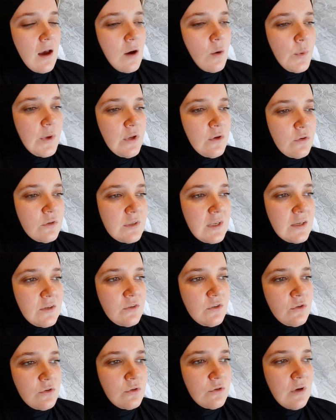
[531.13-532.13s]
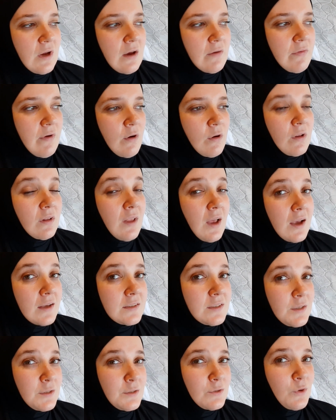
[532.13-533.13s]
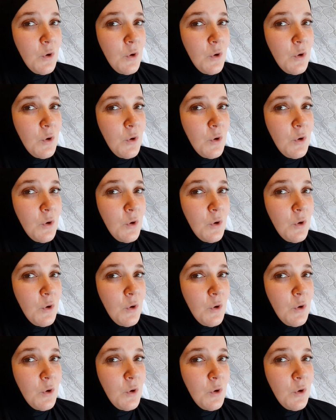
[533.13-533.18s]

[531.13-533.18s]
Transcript: We use that to have our classes.